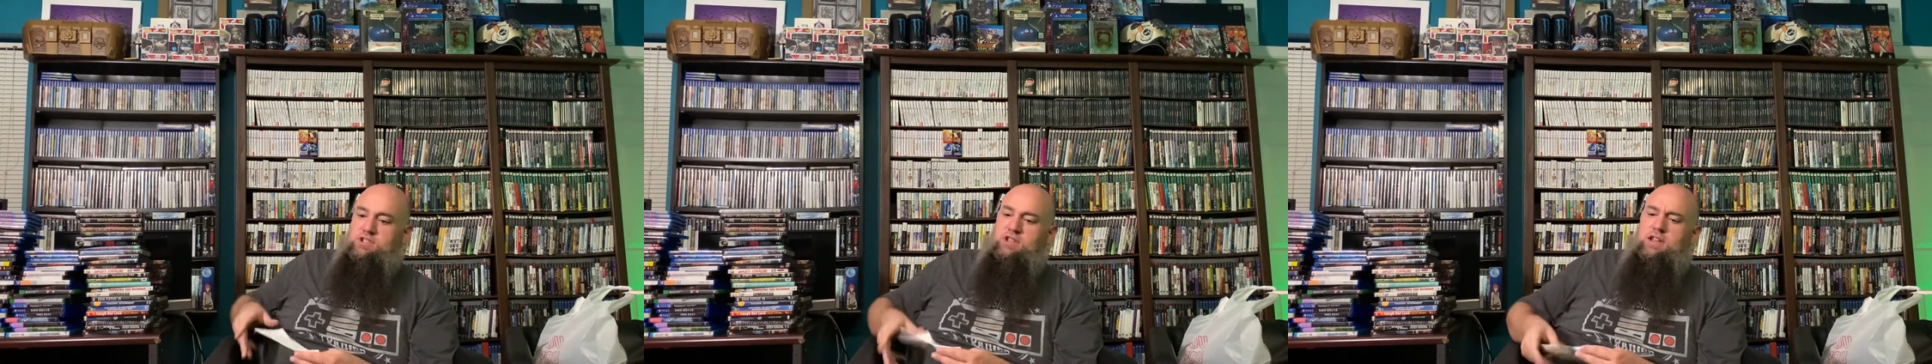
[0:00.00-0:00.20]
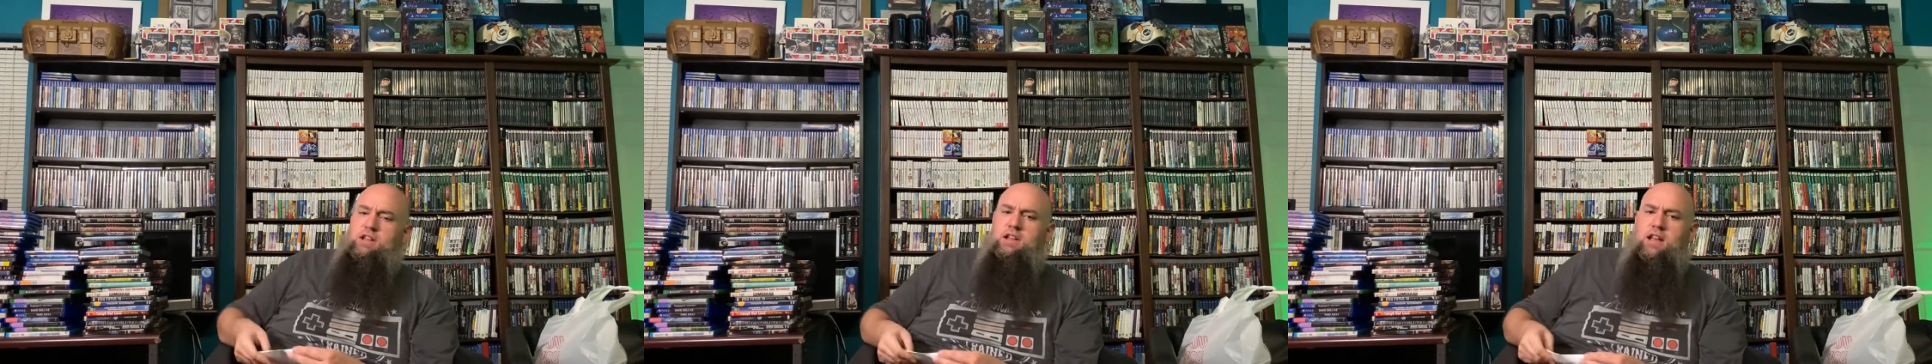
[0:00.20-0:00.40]

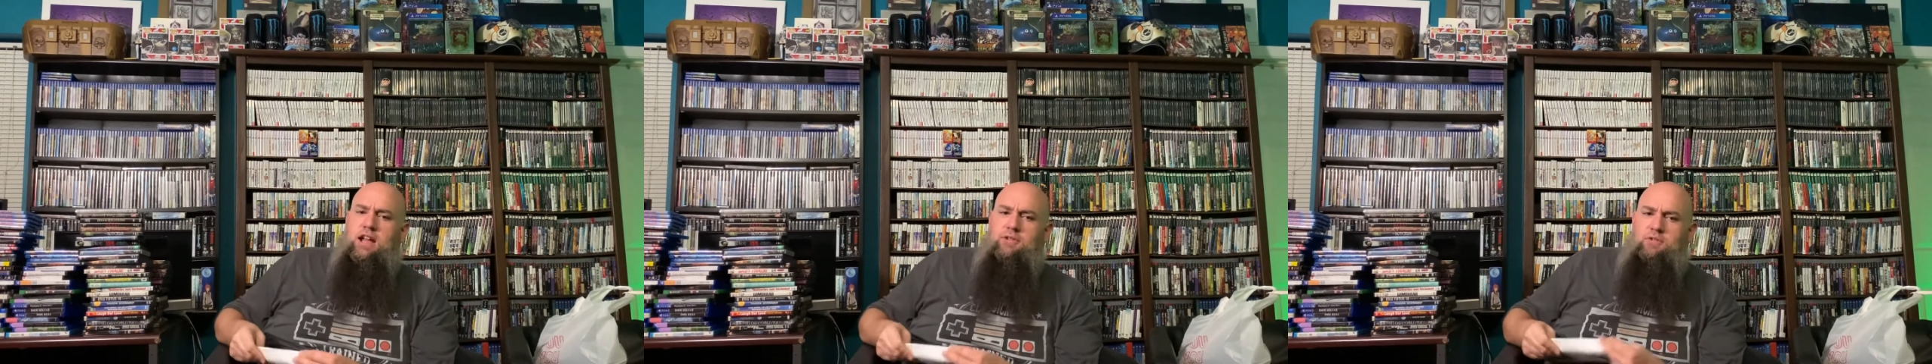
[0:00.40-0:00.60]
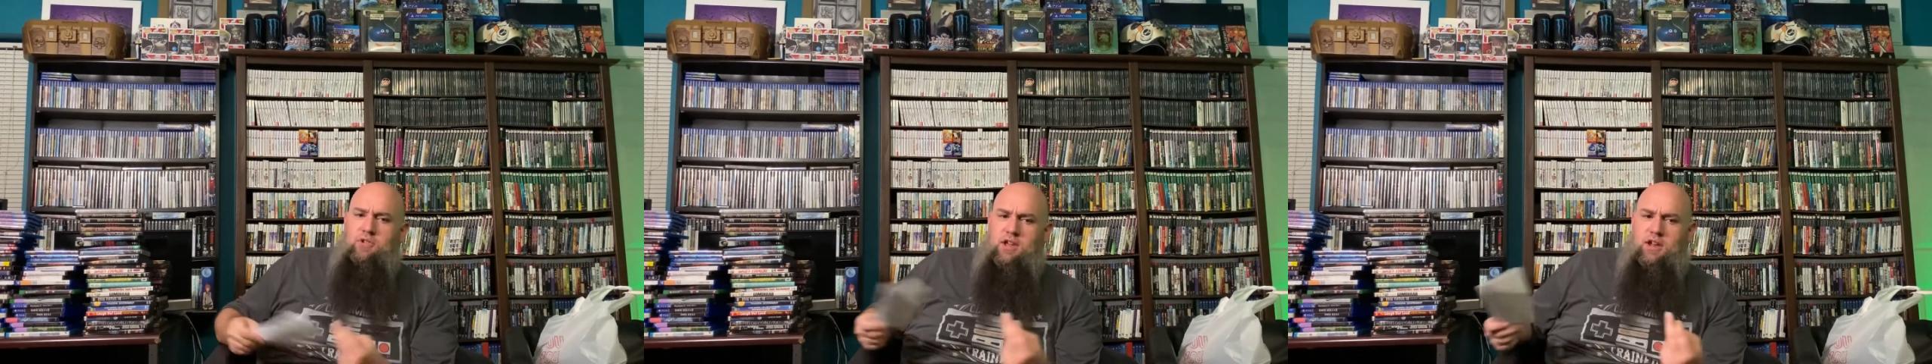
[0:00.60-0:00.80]
they didn't
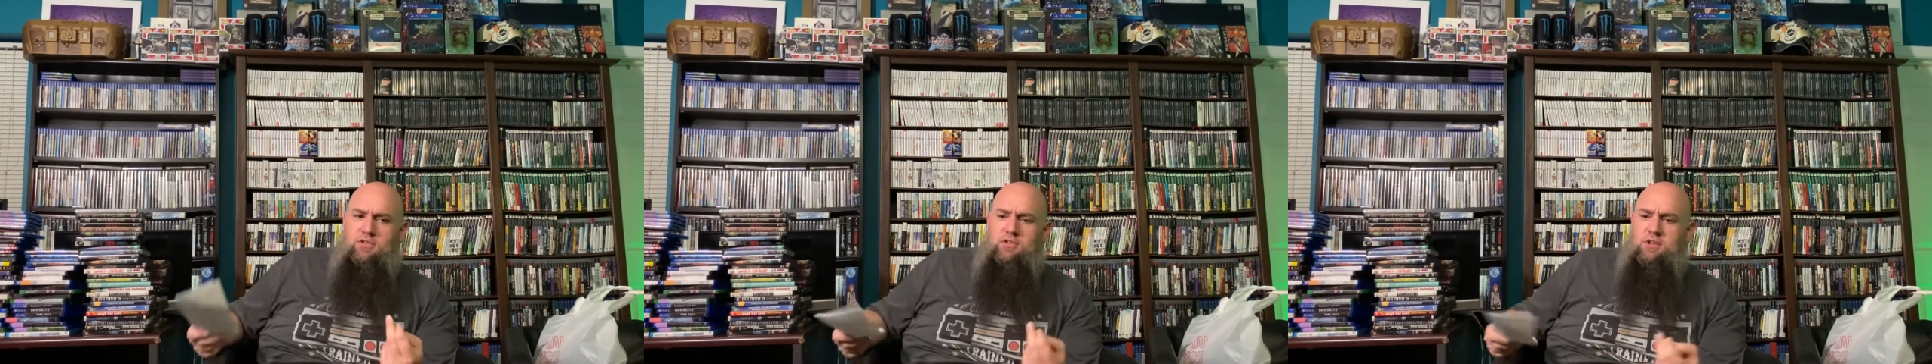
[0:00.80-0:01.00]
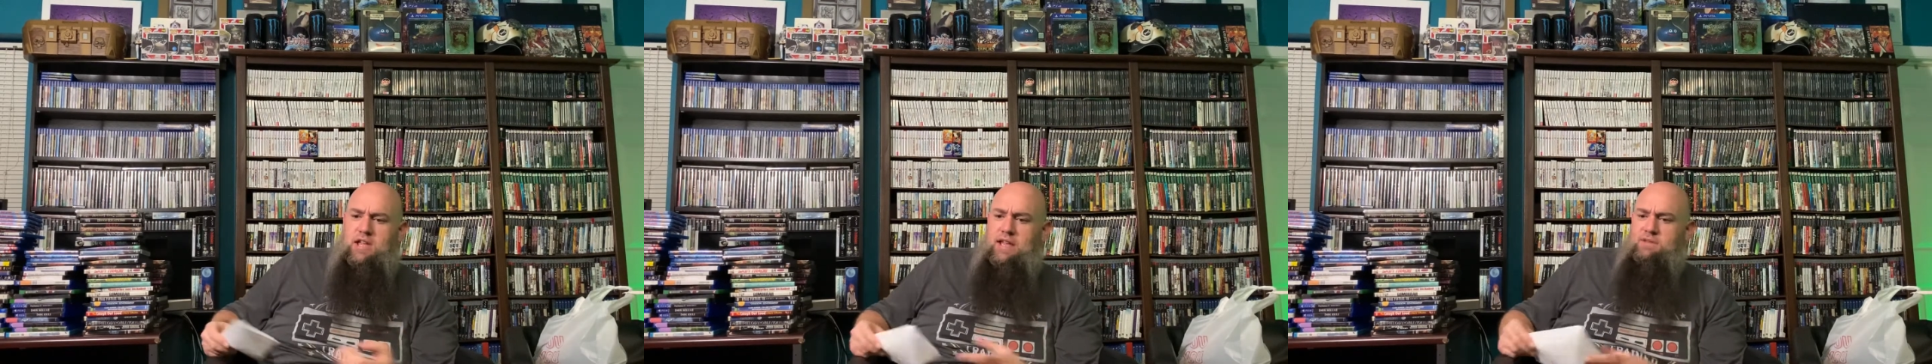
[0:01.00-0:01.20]
have a lot of
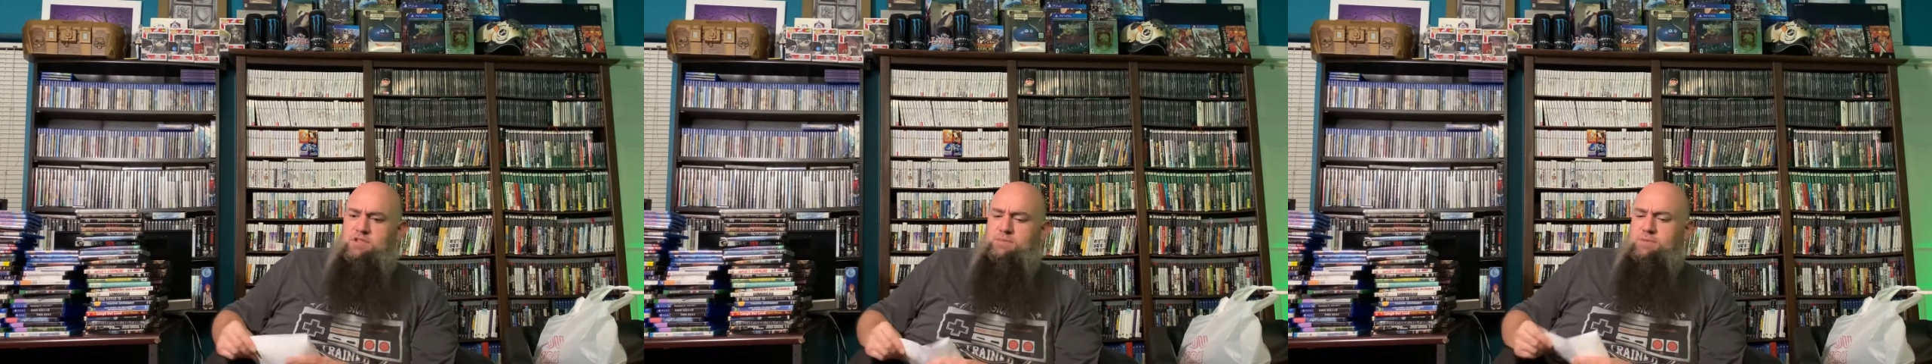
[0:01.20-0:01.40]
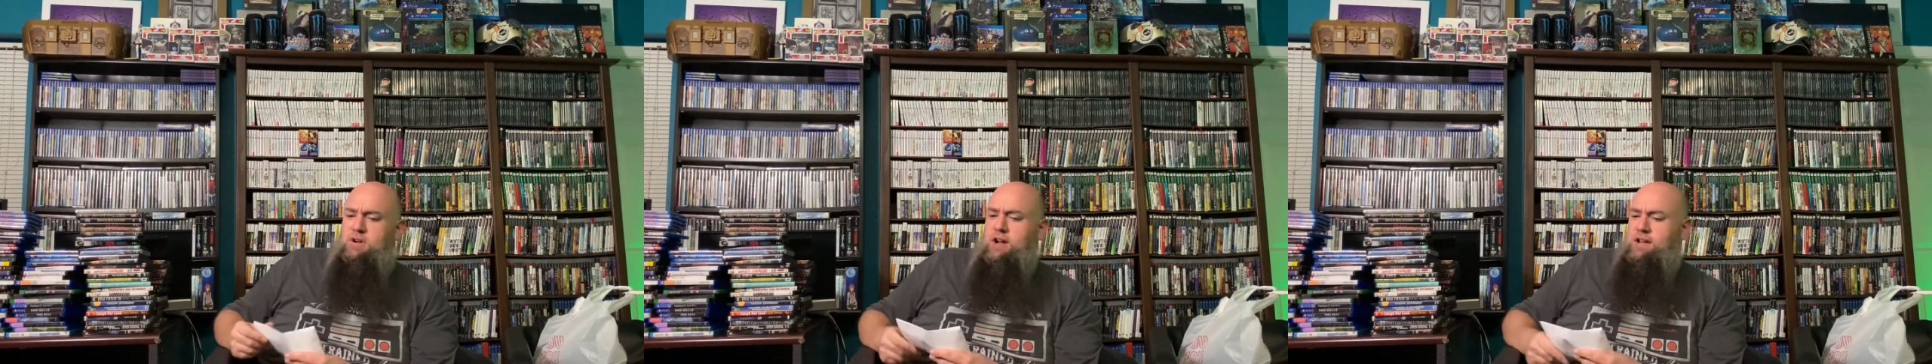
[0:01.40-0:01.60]
their games
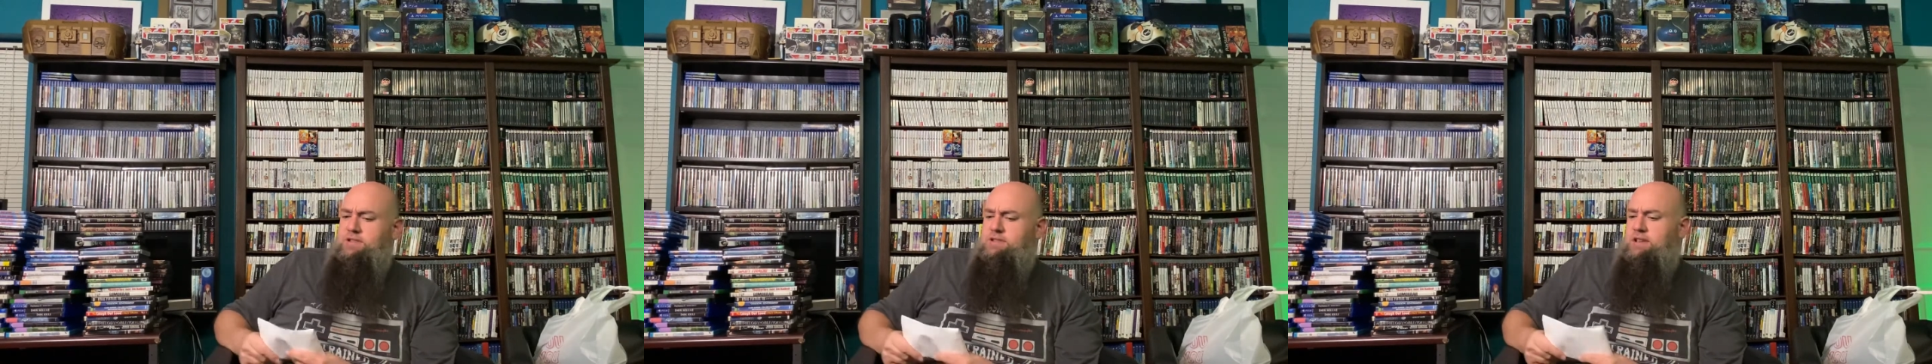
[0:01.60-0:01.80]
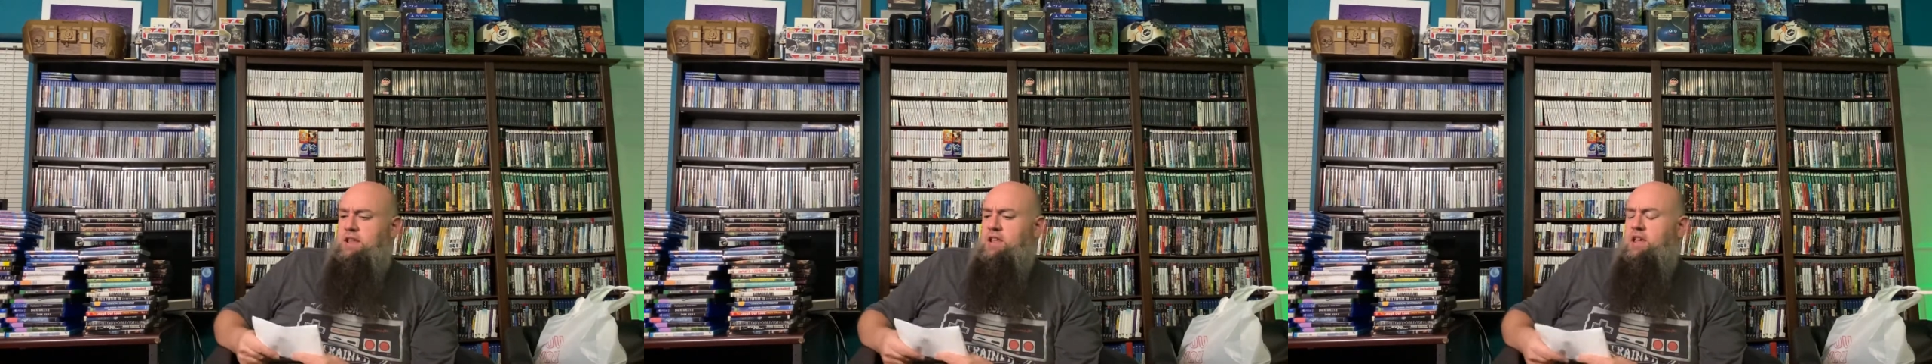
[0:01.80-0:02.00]
priced.